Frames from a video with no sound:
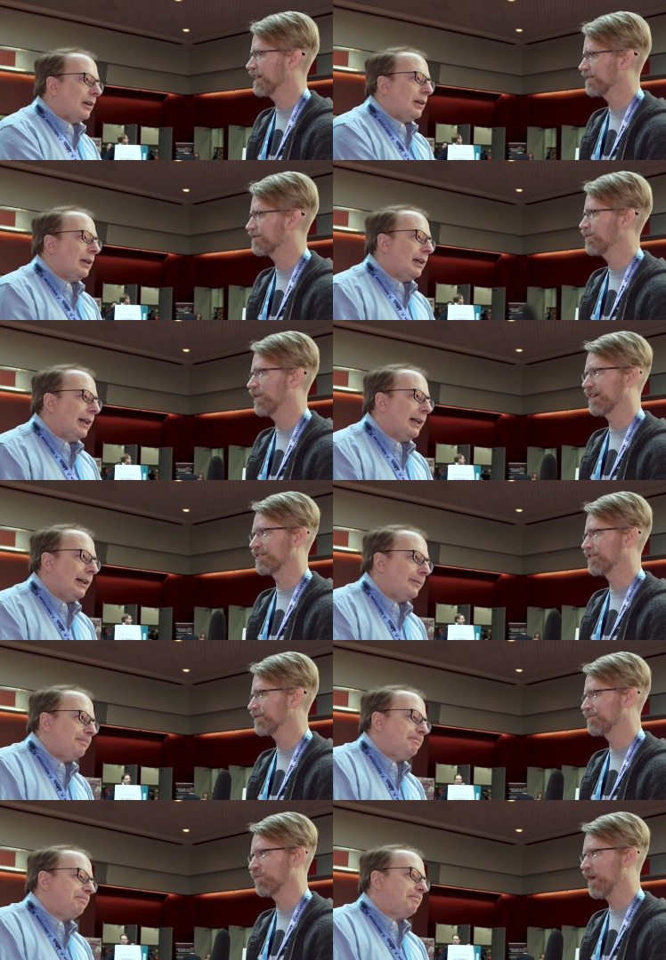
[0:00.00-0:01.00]
Speaker 1: Yeah. Well,
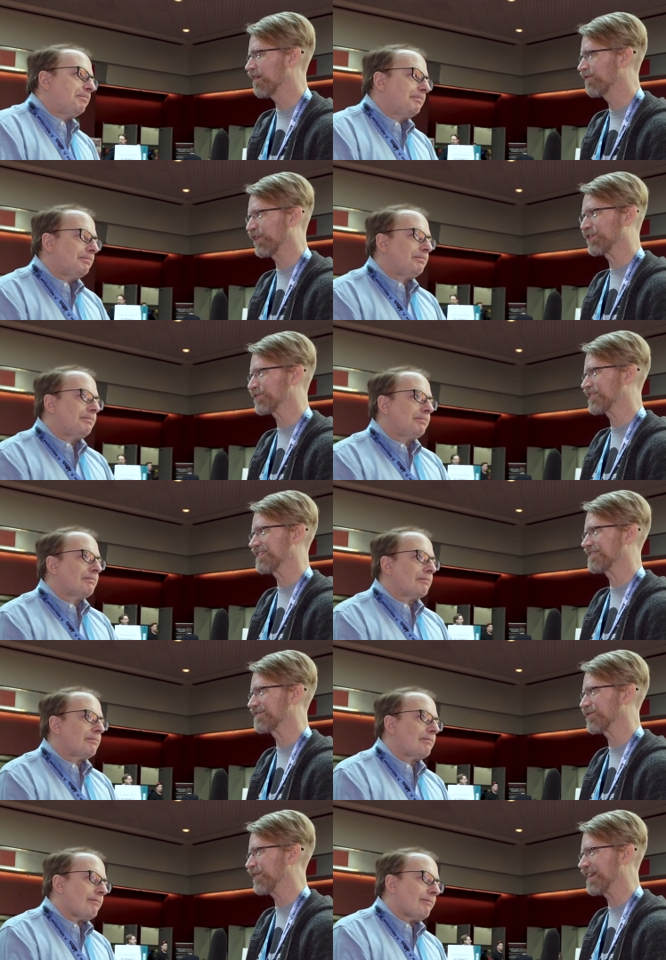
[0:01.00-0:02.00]
you're well-versed
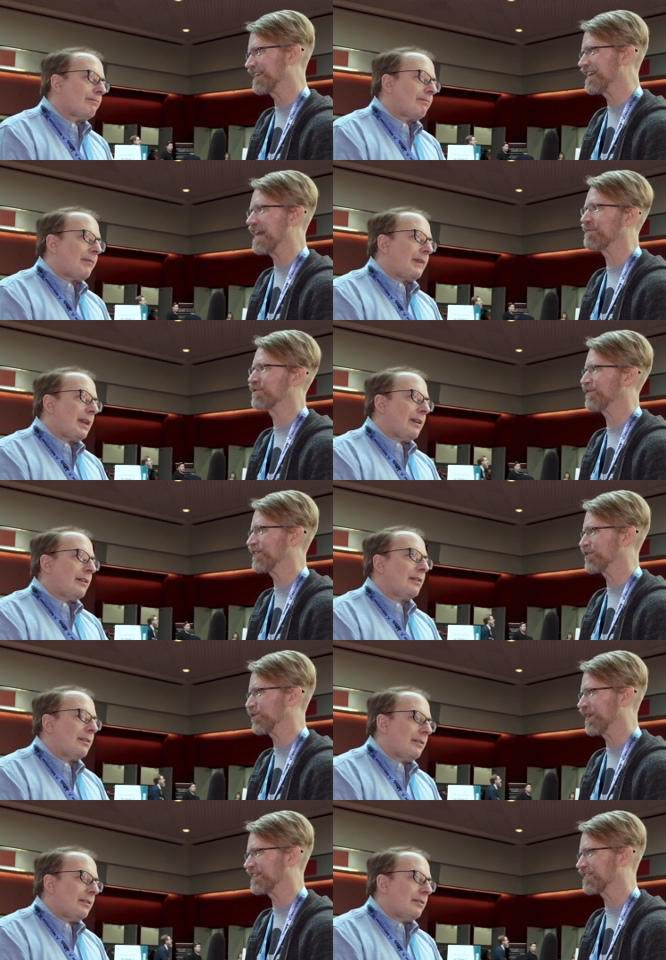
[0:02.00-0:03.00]
in creating games for the
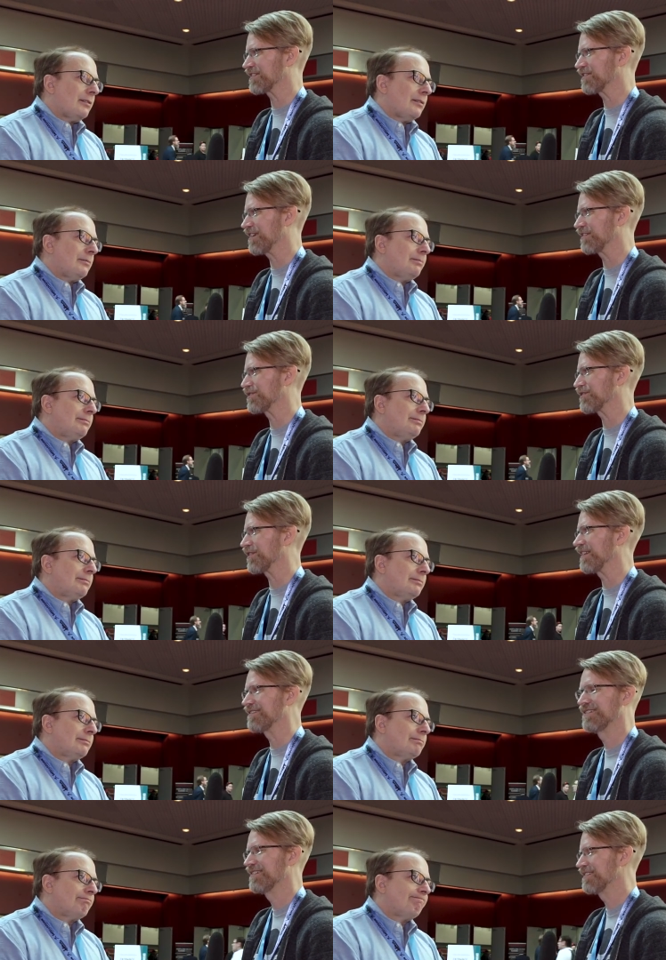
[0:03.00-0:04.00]
twenty-six hundred, so
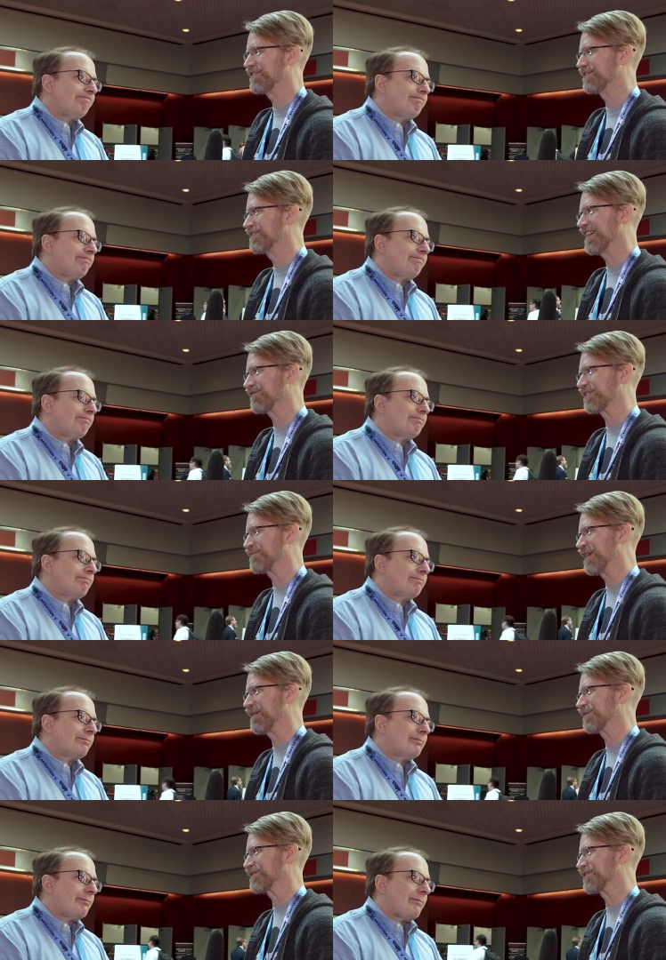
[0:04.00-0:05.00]
uh, you'll definitely
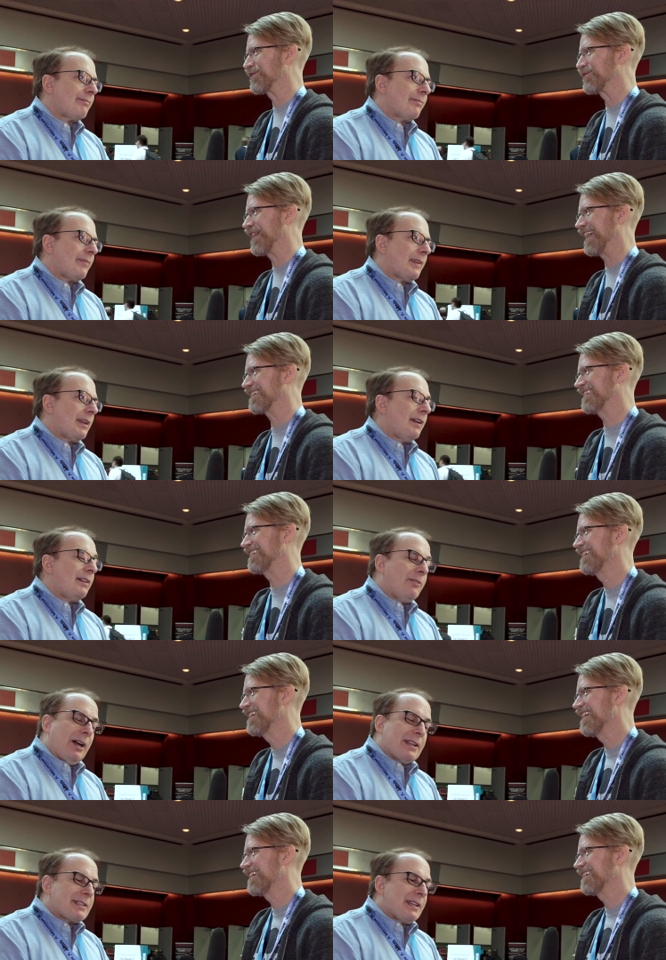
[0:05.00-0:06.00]
be able to do that.
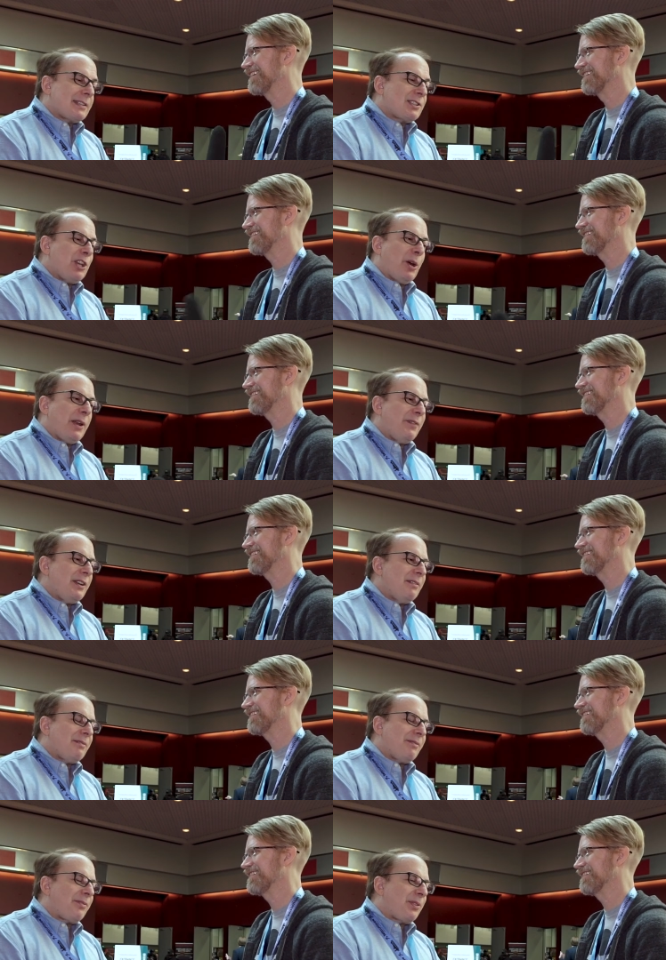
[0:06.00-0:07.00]
Speaker 2: Well, it's, it's, you know,
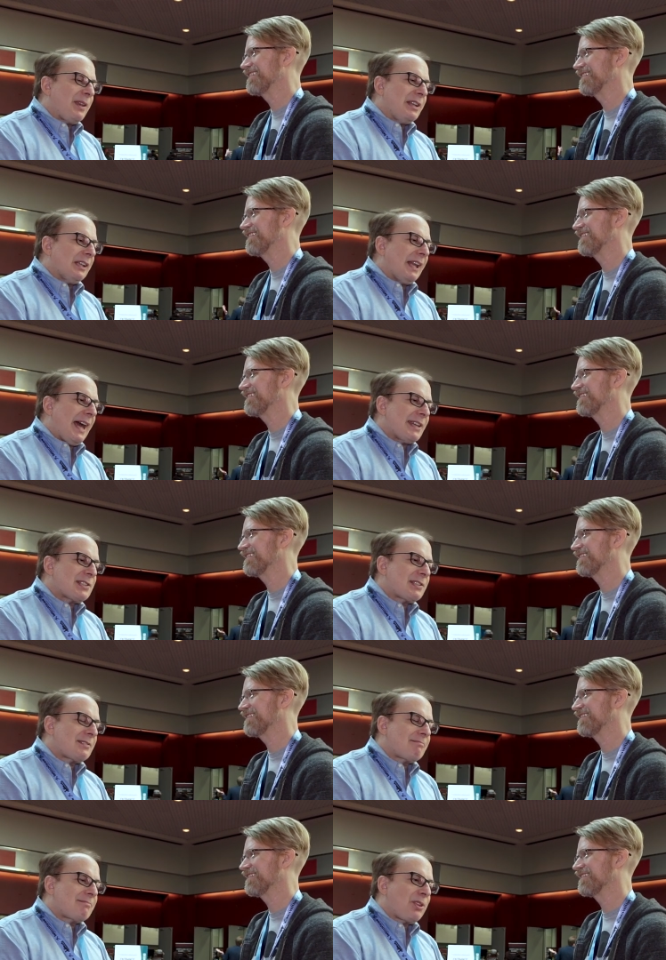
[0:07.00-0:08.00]
even in the last
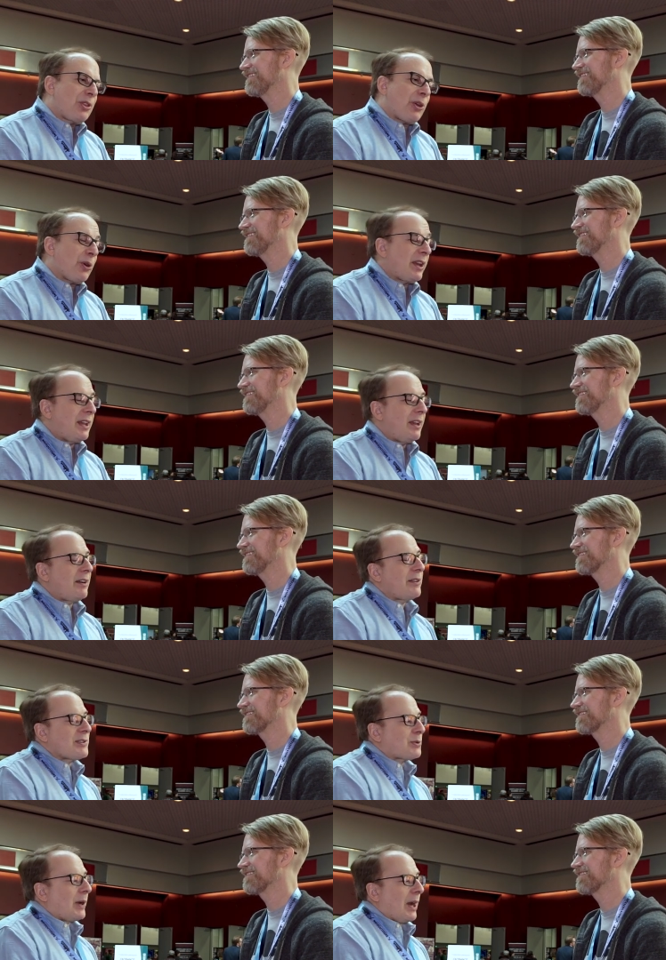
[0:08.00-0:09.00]
thirty
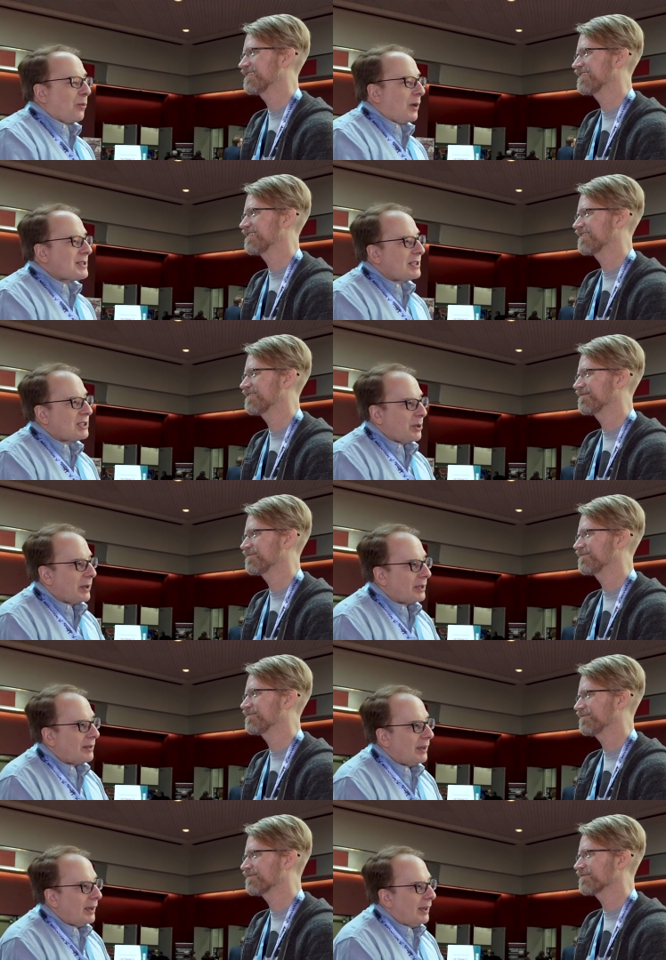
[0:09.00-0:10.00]
years, when I wasn't
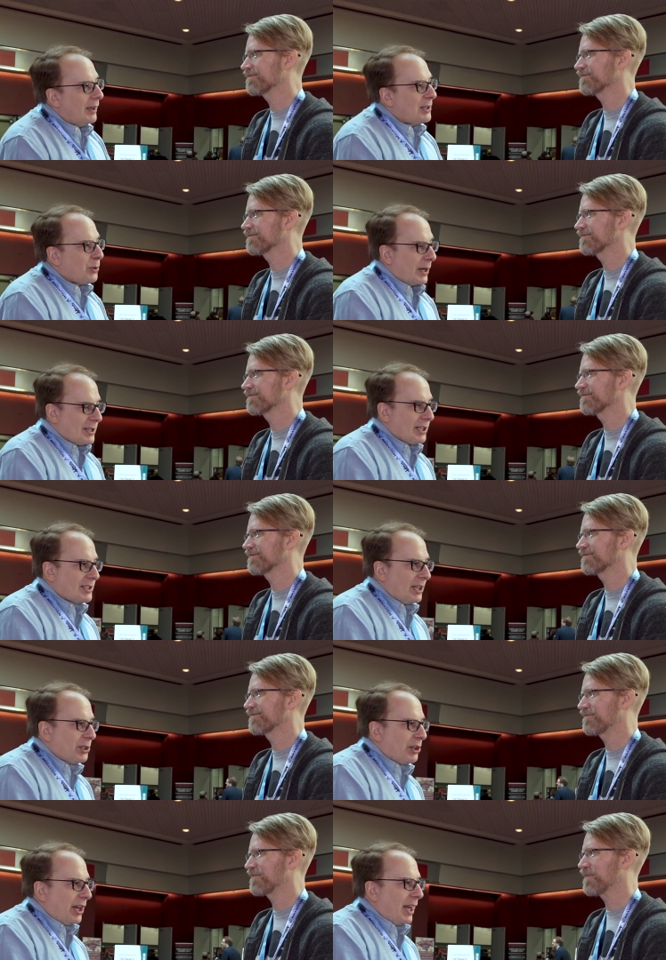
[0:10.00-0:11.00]
doing twenty-six
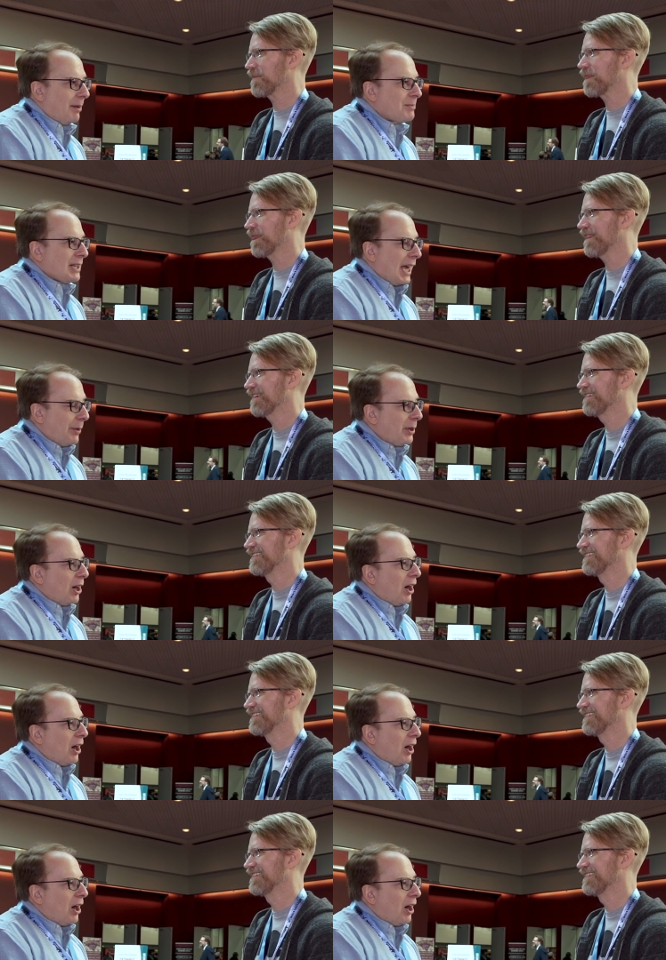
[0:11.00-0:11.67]
hundred games, I would